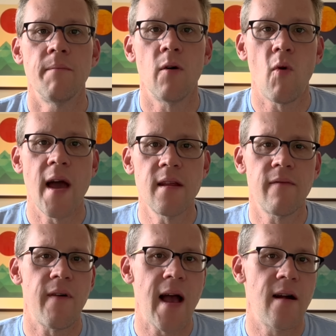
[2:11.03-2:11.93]
But why did
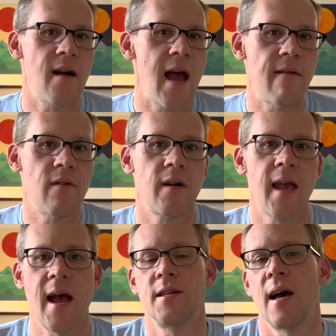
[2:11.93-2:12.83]
FIRE ever
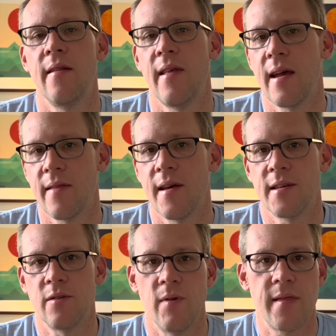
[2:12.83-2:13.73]
catch on like
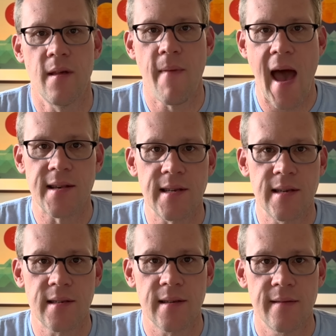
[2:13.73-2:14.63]
this with the
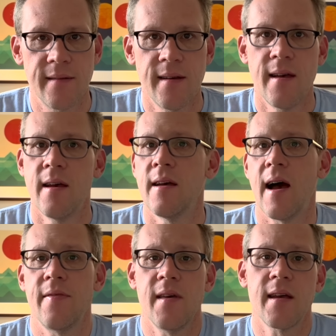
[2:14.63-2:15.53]
masses?
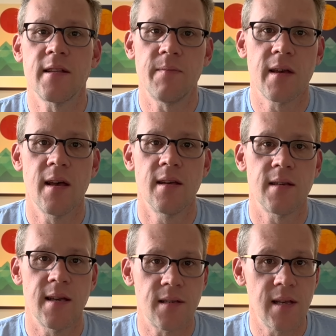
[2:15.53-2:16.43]
I think it's
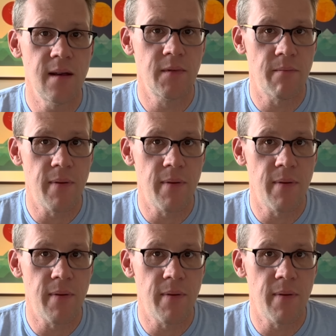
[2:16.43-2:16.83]
because it seemed